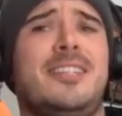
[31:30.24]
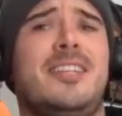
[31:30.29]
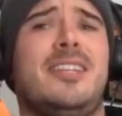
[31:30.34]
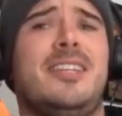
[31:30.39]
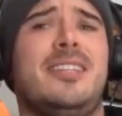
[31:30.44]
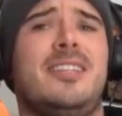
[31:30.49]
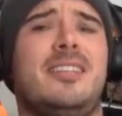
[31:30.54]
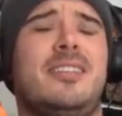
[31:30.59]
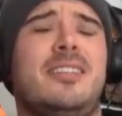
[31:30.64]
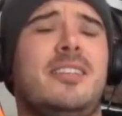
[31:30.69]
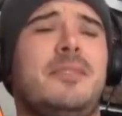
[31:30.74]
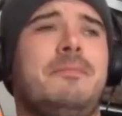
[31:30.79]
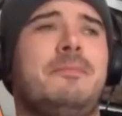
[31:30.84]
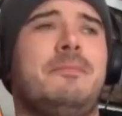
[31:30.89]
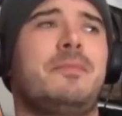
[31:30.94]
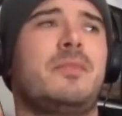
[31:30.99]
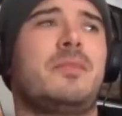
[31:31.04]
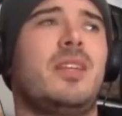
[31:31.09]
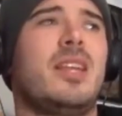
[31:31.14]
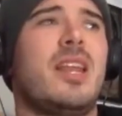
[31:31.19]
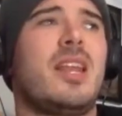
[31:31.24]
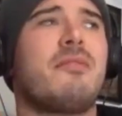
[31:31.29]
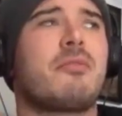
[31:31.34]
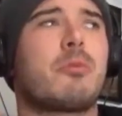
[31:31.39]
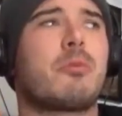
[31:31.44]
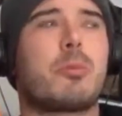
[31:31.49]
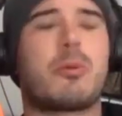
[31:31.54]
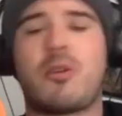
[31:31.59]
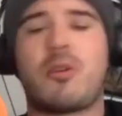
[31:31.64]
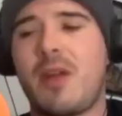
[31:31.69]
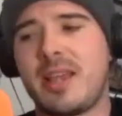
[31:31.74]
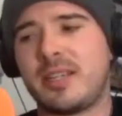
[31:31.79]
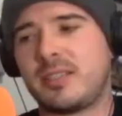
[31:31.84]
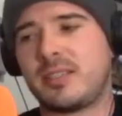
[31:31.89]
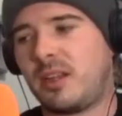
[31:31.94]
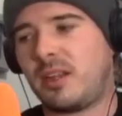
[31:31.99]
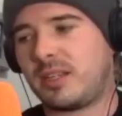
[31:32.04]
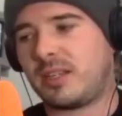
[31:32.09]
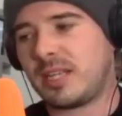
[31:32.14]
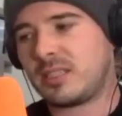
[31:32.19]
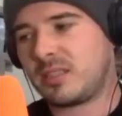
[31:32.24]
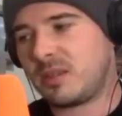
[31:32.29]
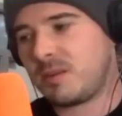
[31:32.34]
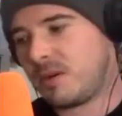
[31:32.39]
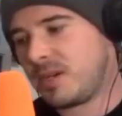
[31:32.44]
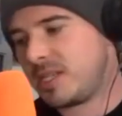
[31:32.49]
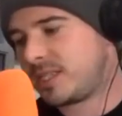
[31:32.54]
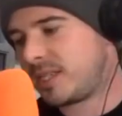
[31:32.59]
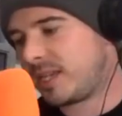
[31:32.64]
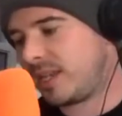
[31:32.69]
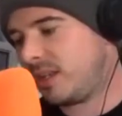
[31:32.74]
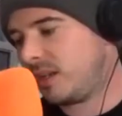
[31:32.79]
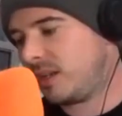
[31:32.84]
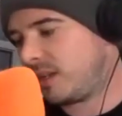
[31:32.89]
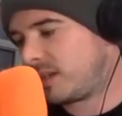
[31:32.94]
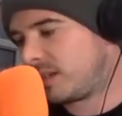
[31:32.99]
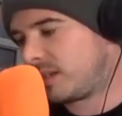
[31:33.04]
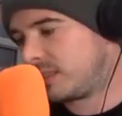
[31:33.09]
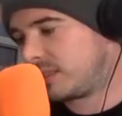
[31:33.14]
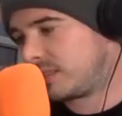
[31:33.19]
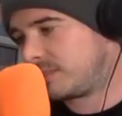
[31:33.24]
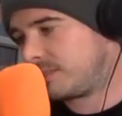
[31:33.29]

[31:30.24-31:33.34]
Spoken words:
you never progress. Like that's how I see it. Like